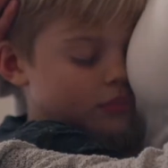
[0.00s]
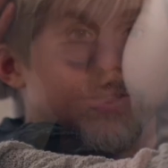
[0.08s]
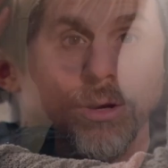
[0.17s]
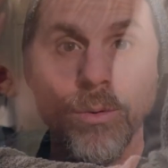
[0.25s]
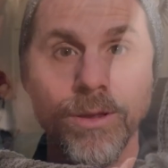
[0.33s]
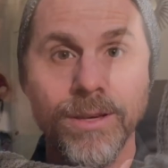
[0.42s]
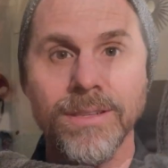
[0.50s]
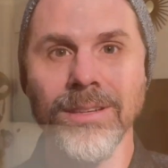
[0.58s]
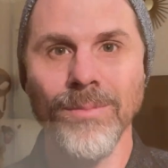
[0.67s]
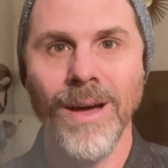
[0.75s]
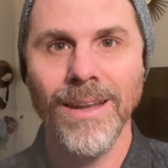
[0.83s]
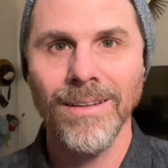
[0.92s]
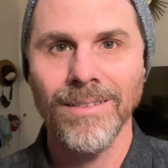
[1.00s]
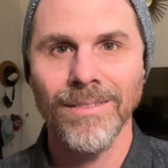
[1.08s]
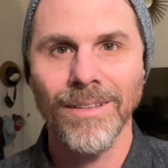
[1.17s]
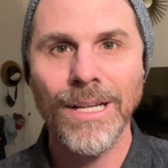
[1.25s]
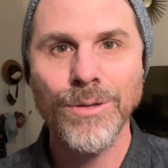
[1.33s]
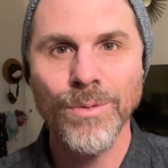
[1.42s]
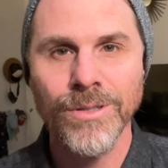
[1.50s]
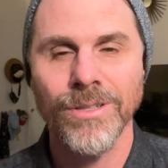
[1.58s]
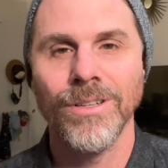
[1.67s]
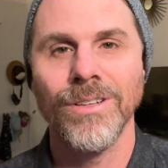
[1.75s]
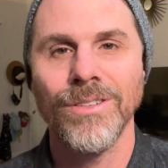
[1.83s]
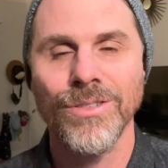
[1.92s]
so with this in mind, let's
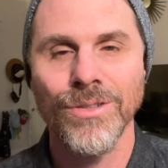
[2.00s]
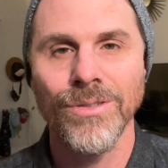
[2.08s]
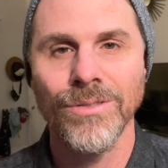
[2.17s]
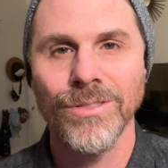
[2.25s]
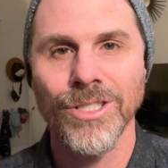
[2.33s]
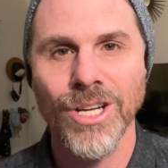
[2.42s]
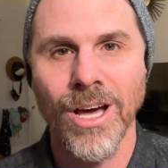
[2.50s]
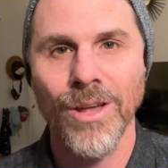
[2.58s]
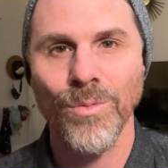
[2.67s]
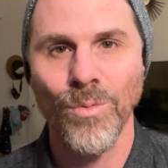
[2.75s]
return to John